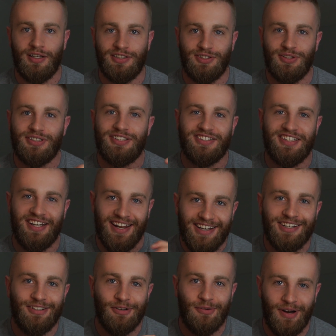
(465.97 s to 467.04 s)
So this is an
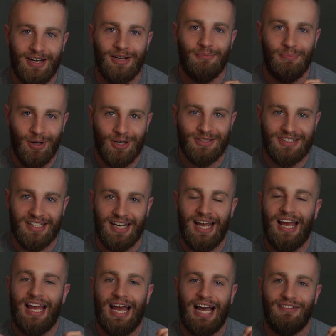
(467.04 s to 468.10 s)
integrated person
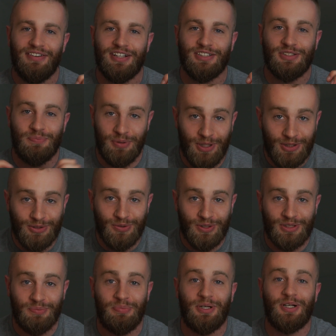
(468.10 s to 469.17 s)
having a spiritual
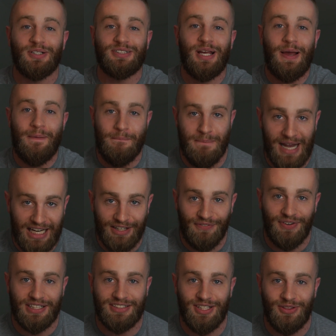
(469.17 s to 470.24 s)
experience
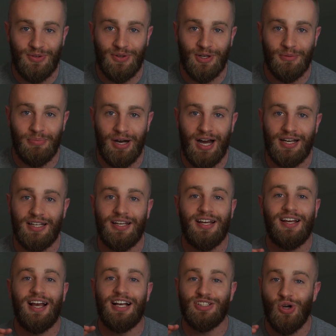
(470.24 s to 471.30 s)
manifested through their
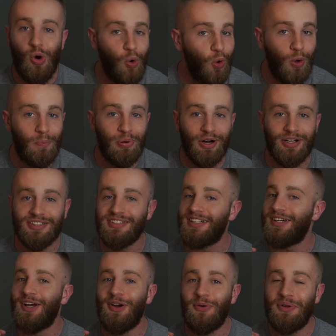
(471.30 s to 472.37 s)
body as a whole
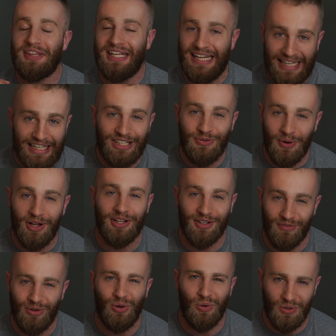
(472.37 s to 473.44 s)
person with the
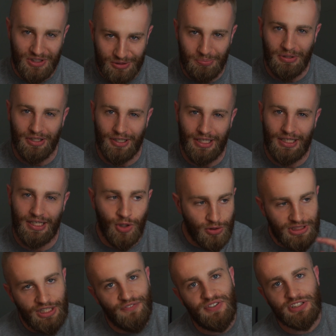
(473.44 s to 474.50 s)
indwelling of the Holy Spirit.
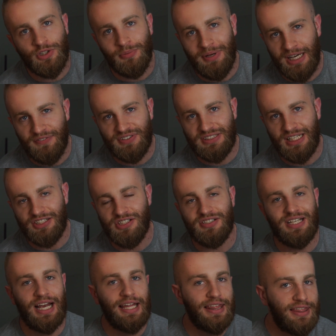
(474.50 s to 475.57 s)
Those kind of physical
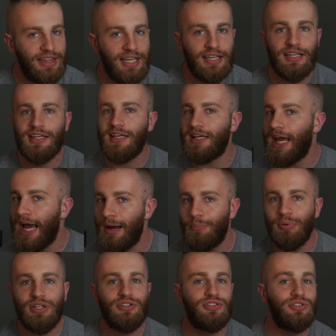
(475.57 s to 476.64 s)
manifestations I think can
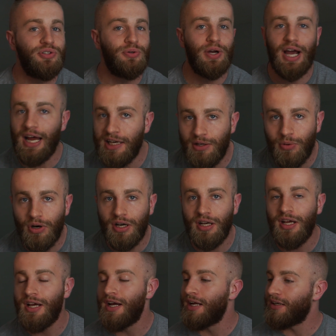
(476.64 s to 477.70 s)
happen to
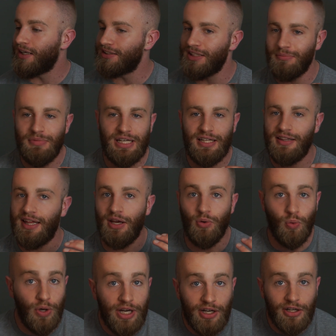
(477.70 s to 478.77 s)
anyone. Doesn't mean they
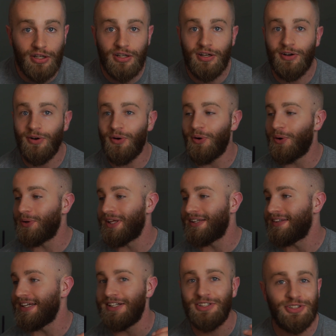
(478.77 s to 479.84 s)
will or
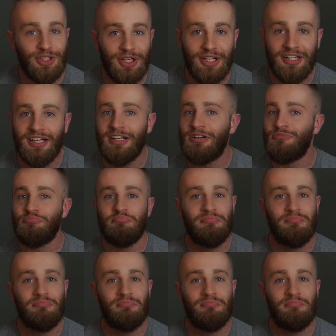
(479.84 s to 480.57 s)
that they should.